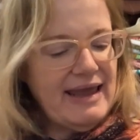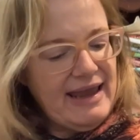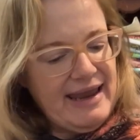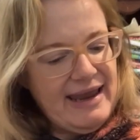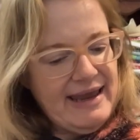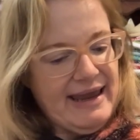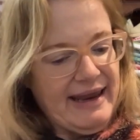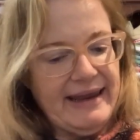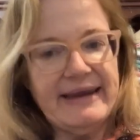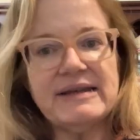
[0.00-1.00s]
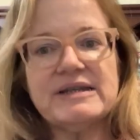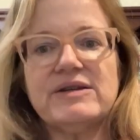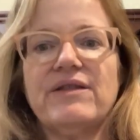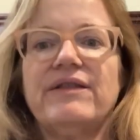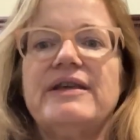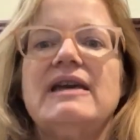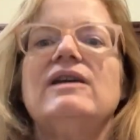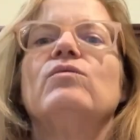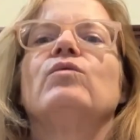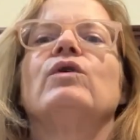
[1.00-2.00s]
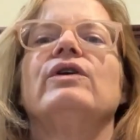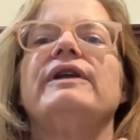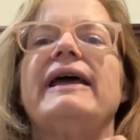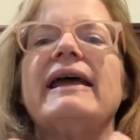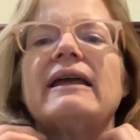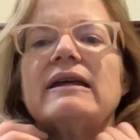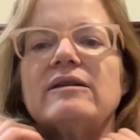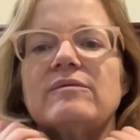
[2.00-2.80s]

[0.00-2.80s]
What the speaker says: and the roll neck.